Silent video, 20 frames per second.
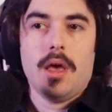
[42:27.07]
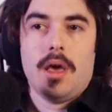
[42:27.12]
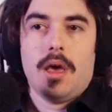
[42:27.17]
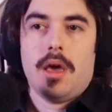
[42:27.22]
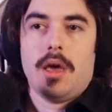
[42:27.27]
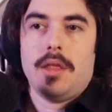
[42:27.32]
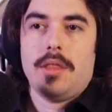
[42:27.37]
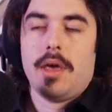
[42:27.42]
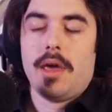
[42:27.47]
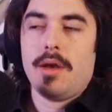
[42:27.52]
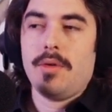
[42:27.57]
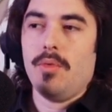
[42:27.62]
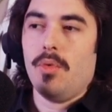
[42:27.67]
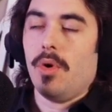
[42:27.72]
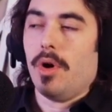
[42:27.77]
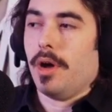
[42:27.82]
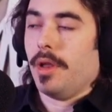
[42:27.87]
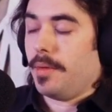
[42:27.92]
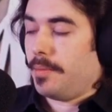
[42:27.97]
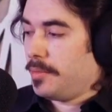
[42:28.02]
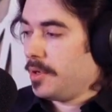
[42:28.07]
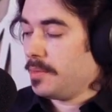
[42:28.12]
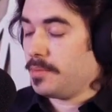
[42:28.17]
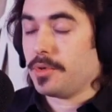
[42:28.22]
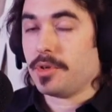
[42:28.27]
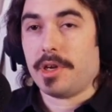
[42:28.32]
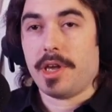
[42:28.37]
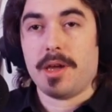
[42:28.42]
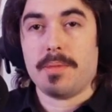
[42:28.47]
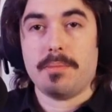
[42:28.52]
And then what?
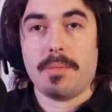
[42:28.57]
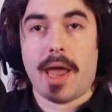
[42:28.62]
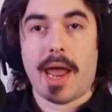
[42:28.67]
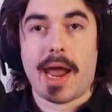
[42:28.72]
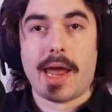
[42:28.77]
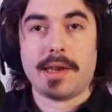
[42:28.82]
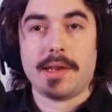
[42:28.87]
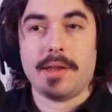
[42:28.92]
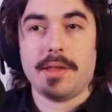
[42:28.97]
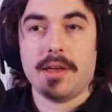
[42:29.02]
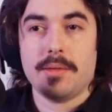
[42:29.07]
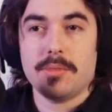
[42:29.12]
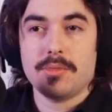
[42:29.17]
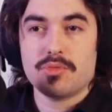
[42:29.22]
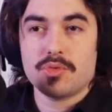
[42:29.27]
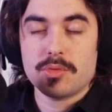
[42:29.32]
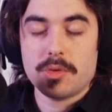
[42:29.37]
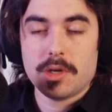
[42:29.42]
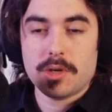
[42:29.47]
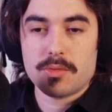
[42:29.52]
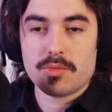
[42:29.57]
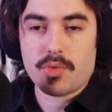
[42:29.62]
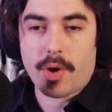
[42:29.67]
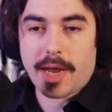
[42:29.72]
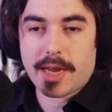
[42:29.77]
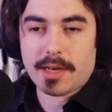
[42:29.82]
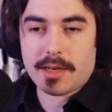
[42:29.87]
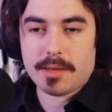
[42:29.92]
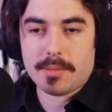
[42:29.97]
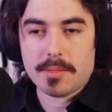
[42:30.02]
People get mad at him and
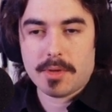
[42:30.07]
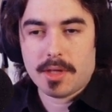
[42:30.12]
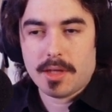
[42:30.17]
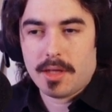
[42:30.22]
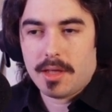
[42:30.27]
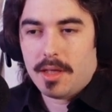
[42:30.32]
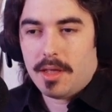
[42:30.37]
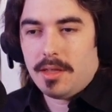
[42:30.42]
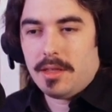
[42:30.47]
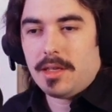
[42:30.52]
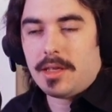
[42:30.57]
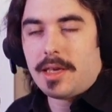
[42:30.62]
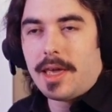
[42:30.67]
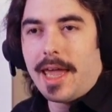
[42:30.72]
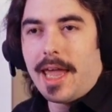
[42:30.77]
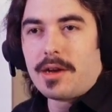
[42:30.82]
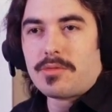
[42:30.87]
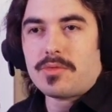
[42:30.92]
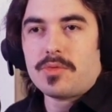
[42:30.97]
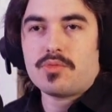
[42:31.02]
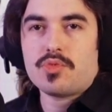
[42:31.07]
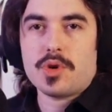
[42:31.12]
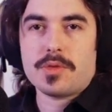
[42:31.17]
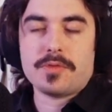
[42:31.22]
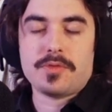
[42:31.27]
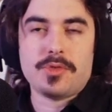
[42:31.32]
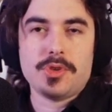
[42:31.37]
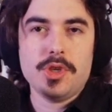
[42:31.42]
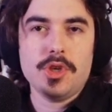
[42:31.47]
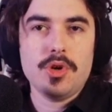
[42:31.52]
rate him. You can't
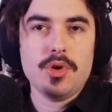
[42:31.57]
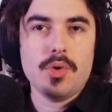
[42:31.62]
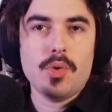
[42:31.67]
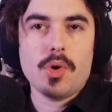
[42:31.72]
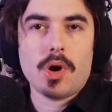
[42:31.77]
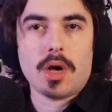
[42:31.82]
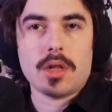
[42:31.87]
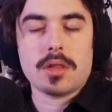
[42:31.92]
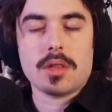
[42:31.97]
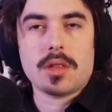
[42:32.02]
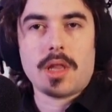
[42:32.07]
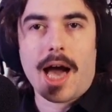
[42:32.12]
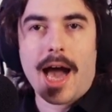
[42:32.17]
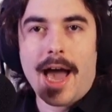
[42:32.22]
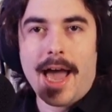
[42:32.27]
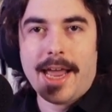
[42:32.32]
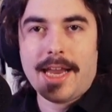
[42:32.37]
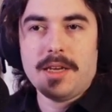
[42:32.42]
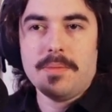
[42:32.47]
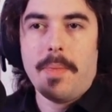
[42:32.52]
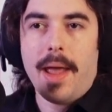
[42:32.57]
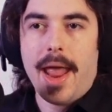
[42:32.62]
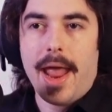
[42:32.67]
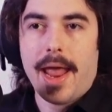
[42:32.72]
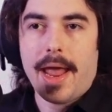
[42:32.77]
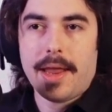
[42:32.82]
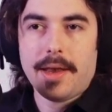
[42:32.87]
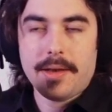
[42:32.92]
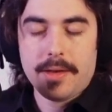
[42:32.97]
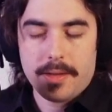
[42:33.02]
review a
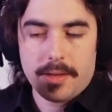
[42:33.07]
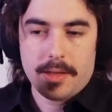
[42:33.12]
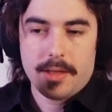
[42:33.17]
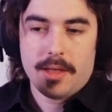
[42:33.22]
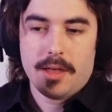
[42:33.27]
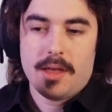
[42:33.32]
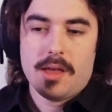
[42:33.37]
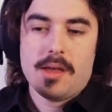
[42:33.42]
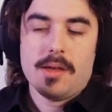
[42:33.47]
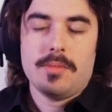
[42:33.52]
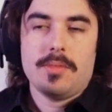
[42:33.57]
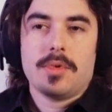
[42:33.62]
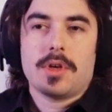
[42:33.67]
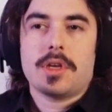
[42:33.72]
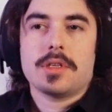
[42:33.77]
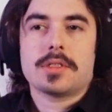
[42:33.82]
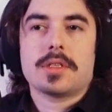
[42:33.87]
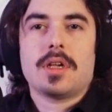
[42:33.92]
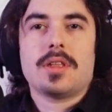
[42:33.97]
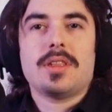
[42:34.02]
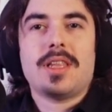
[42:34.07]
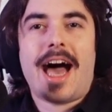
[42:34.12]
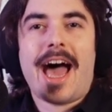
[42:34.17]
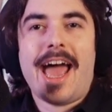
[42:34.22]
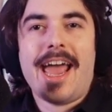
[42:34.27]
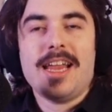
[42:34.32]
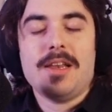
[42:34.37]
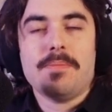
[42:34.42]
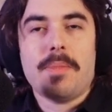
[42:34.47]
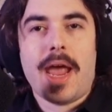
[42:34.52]
lineman because the
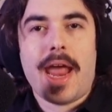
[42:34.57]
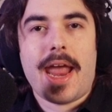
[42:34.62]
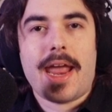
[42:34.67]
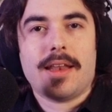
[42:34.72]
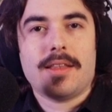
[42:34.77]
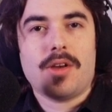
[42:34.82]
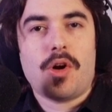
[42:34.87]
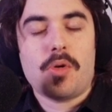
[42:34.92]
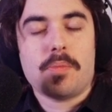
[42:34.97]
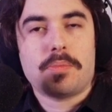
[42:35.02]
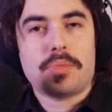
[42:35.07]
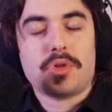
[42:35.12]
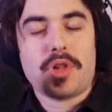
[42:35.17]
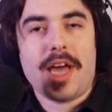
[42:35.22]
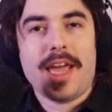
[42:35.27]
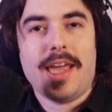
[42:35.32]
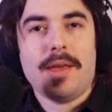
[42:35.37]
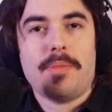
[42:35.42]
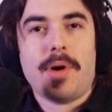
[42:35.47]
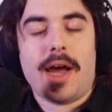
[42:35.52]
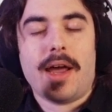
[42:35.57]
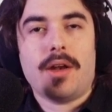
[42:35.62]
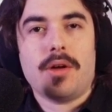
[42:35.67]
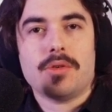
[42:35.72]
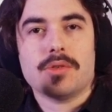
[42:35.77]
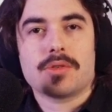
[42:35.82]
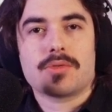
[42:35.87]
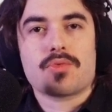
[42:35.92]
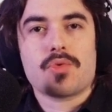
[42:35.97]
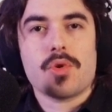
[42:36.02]
lineman don't play by
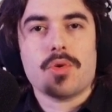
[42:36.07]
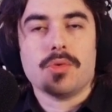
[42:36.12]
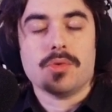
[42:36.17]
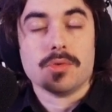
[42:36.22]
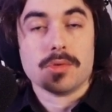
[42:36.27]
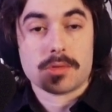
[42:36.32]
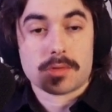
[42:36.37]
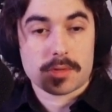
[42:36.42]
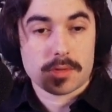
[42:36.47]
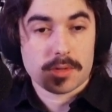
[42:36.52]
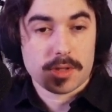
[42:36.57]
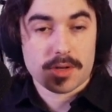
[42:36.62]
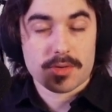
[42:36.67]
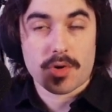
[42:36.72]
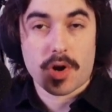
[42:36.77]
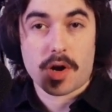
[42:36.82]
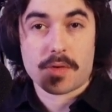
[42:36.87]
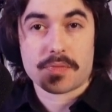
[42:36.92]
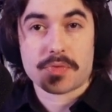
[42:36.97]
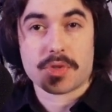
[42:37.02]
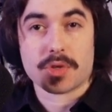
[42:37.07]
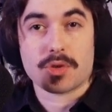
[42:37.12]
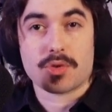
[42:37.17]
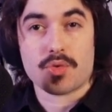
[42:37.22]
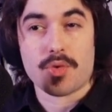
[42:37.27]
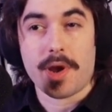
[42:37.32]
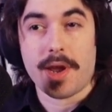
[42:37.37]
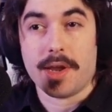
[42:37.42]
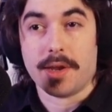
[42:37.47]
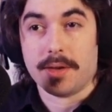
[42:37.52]
those rules. They're off the
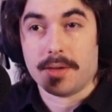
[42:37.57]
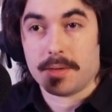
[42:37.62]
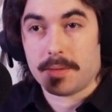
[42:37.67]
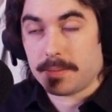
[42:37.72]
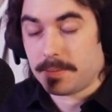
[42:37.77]
grid.